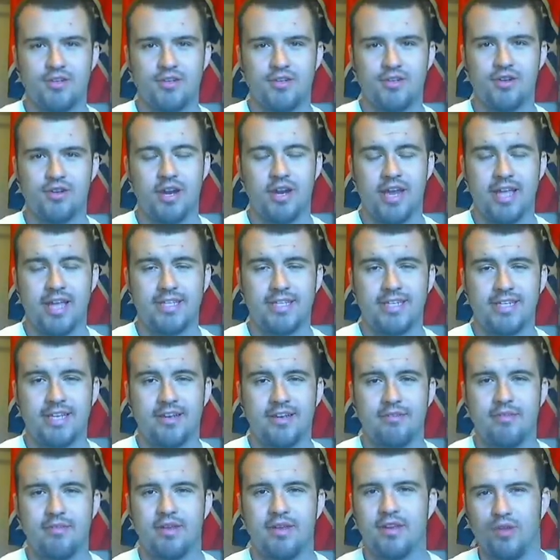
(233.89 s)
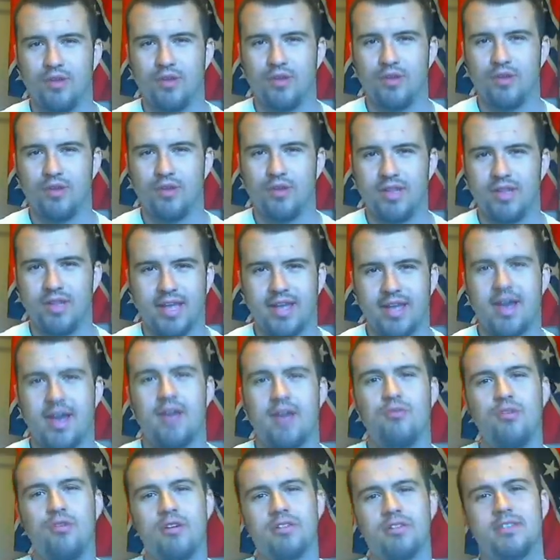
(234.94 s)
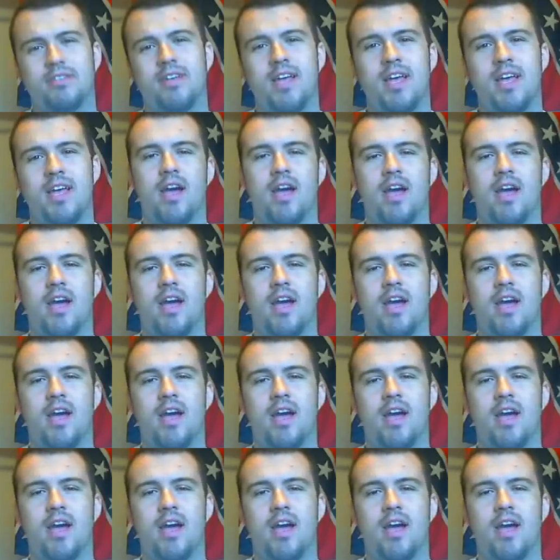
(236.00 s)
turning 18 and being unemployed like I was.